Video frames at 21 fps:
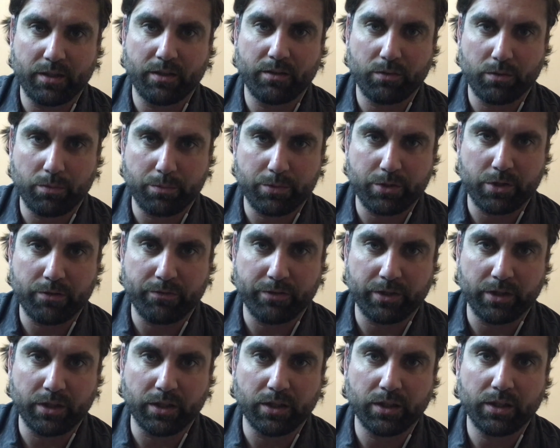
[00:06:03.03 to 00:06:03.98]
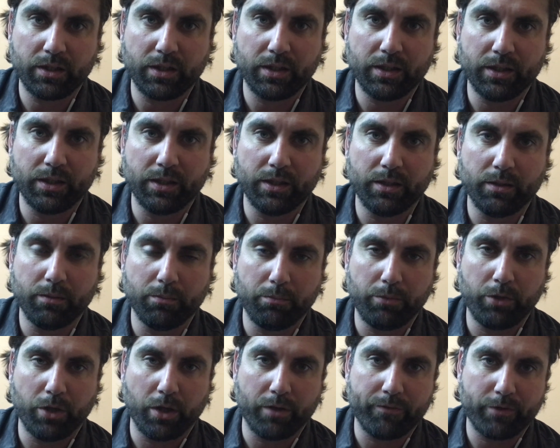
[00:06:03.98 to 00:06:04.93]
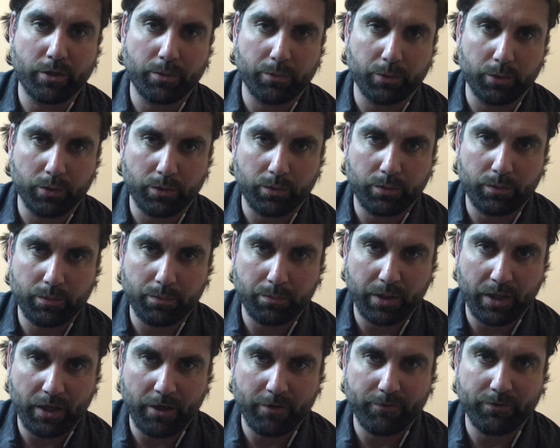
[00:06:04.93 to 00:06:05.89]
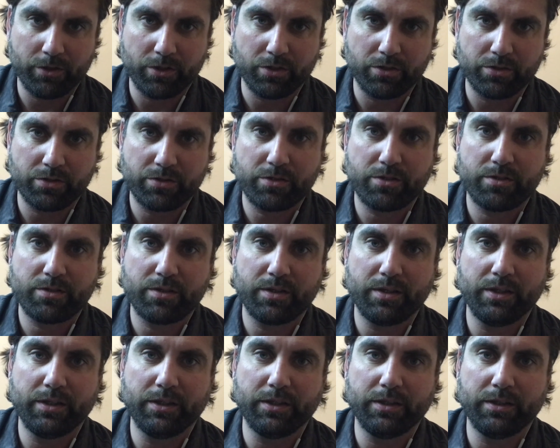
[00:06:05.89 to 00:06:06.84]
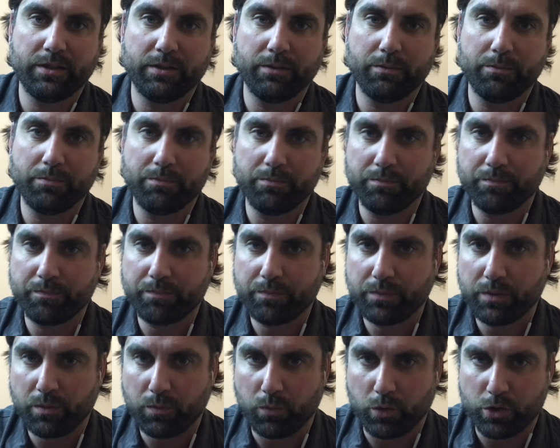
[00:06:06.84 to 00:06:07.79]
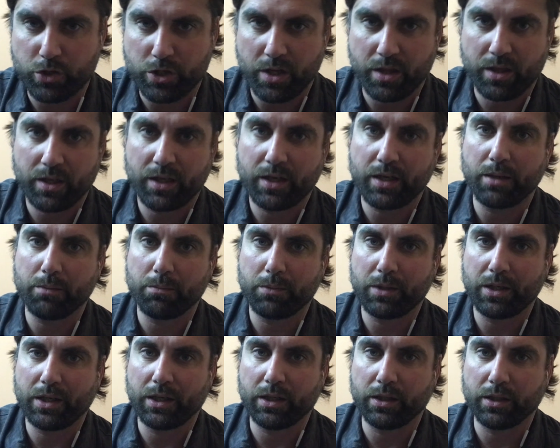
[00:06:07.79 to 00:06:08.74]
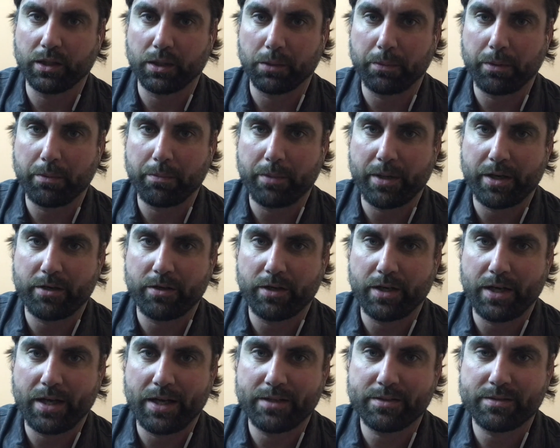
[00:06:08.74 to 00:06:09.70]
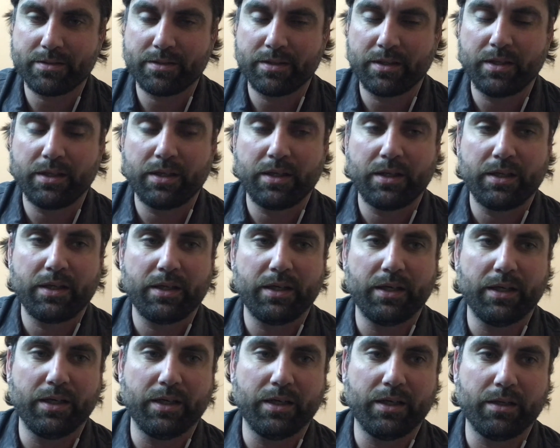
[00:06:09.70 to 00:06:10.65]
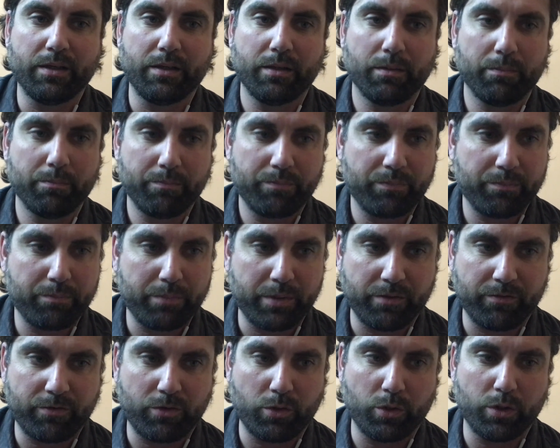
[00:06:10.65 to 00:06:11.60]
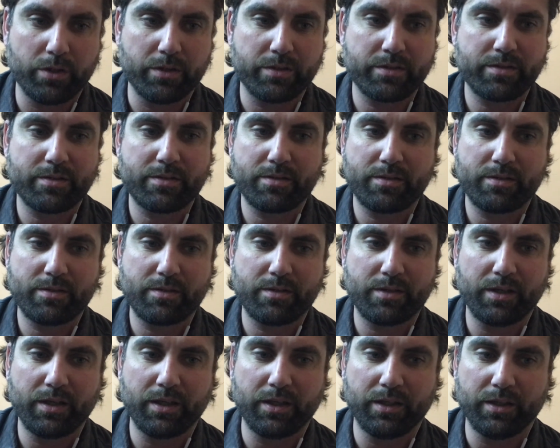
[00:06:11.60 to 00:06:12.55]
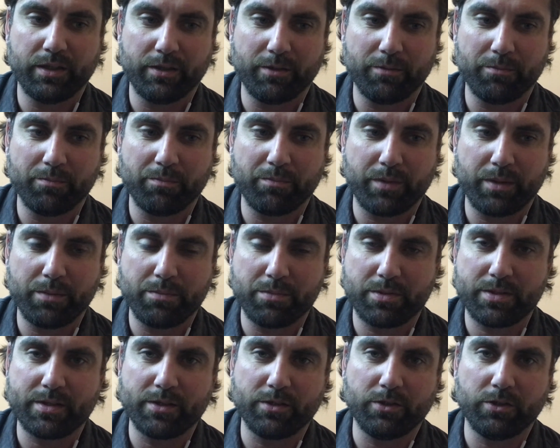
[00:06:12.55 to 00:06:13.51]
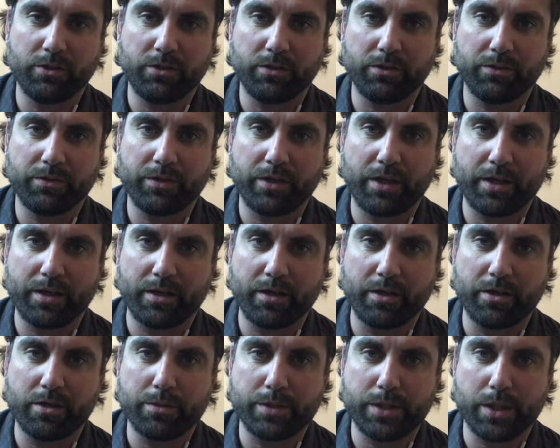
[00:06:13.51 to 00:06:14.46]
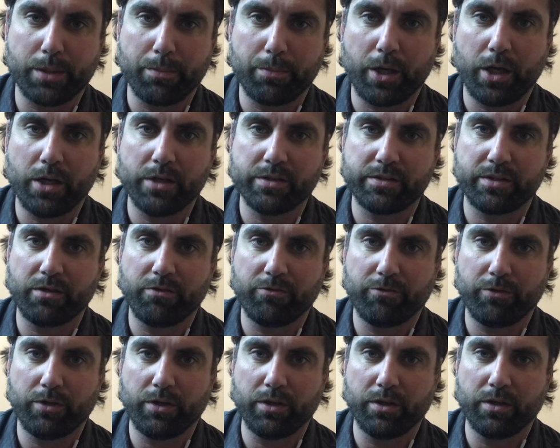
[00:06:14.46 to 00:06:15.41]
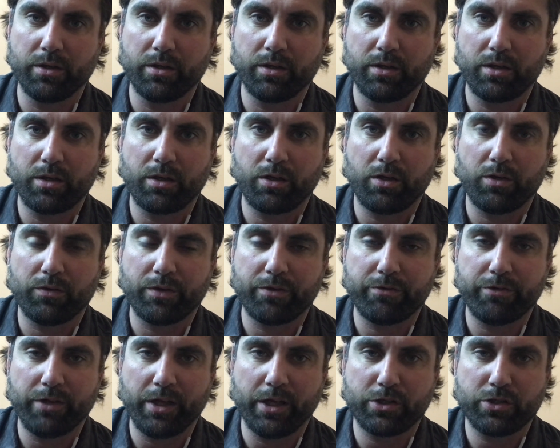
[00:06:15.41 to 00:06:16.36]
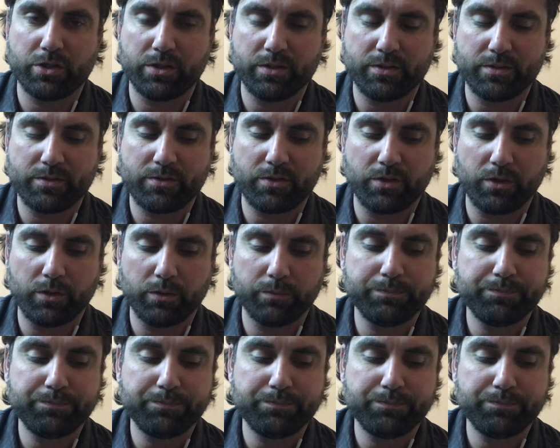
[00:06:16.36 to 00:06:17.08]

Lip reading: or observing nonverbal behaviors, which I think I'm getting a little bit better at. But of course, I'm still not 100% positive on all reflections. So